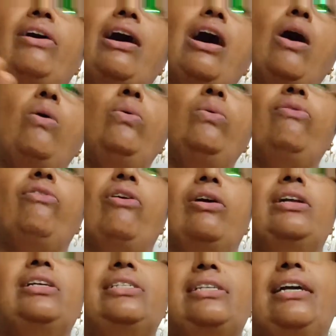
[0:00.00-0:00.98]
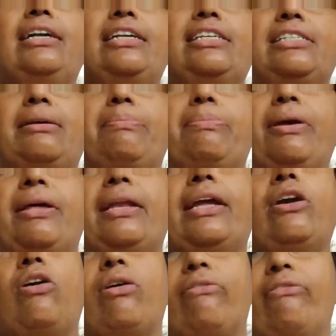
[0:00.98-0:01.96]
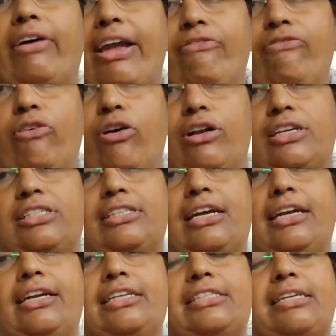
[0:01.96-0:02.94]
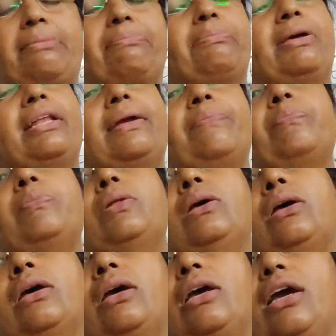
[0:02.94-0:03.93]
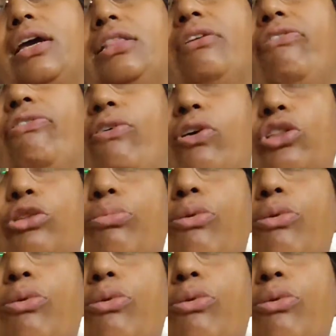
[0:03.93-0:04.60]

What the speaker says: how forests are disappearing or why forests are disappearing. In the fourth